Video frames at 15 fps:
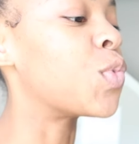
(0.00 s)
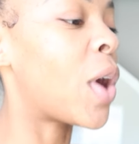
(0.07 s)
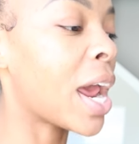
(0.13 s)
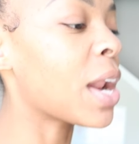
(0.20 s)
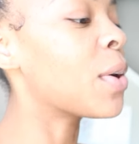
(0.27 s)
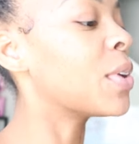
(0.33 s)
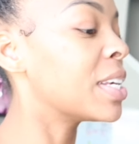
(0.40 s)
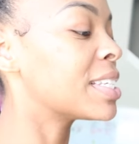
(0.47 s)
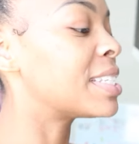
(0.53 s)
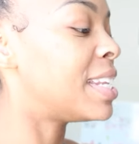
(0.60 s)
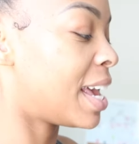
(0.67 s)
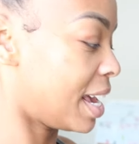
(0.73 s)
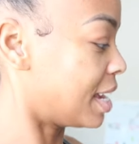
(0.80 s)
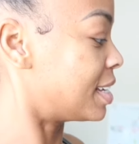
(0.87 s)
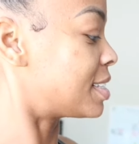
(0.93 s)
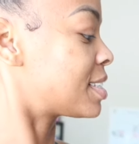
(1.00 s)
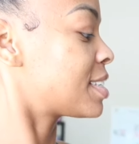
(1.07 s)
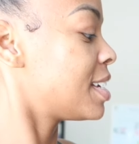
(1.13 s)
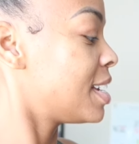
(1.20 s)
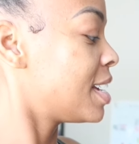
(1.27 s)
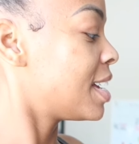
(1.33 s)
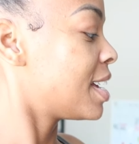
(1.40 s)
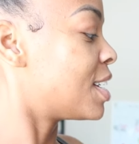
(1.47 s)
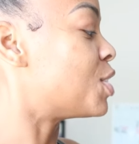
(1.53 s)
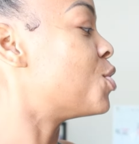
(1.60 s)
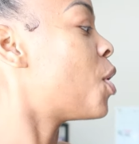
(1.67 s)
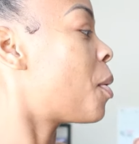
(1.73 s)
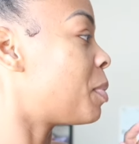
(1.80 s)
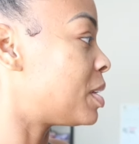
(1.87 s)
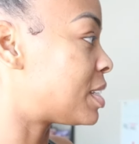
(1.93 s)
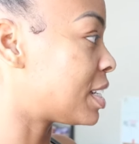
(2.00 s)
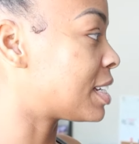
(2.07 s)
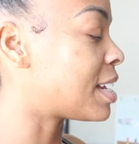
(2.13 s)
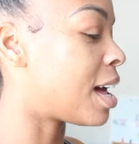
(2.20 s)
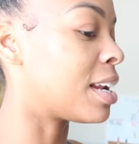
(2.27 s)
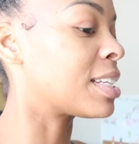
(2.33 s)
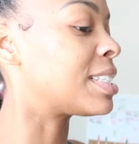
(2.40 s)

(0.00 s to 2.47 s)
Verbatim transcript: right on this desk, you owe me $10.